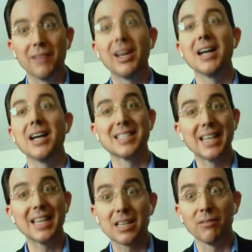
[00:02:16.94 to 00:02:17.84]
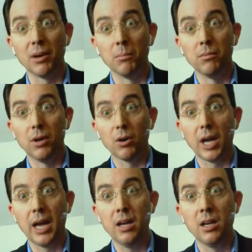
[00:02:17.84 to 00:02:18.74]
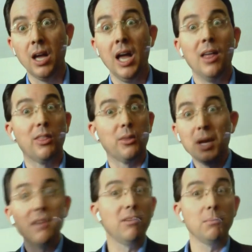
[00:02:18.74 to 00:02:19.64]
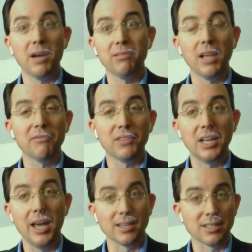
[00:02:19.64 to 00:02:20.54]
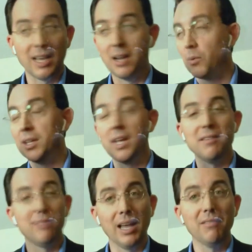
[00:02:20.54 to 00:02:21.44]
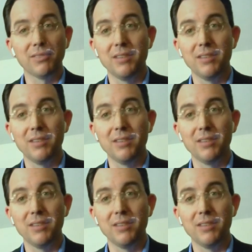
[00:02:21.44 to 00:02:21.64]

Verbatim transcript: I've got six of them, okay? Three of them have left the nest, and when they've left,